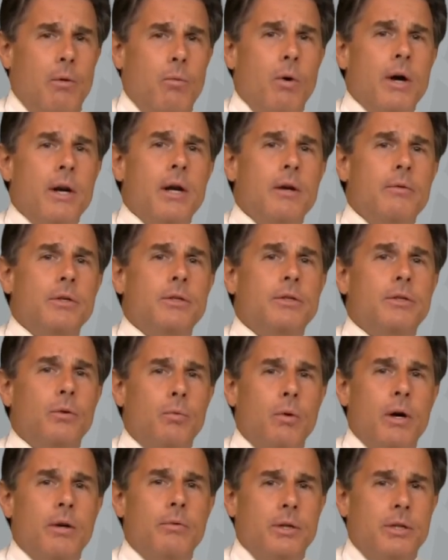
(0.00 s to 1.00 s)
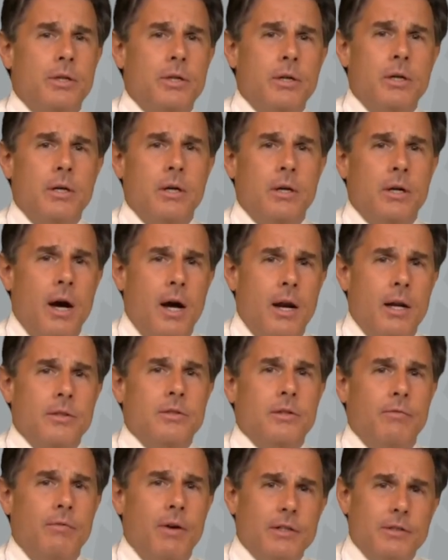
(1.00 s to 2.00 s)
a 100 to 1 return on
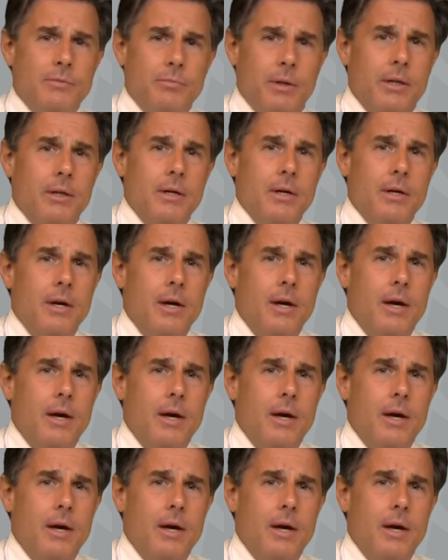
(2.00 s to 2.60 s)
its investment.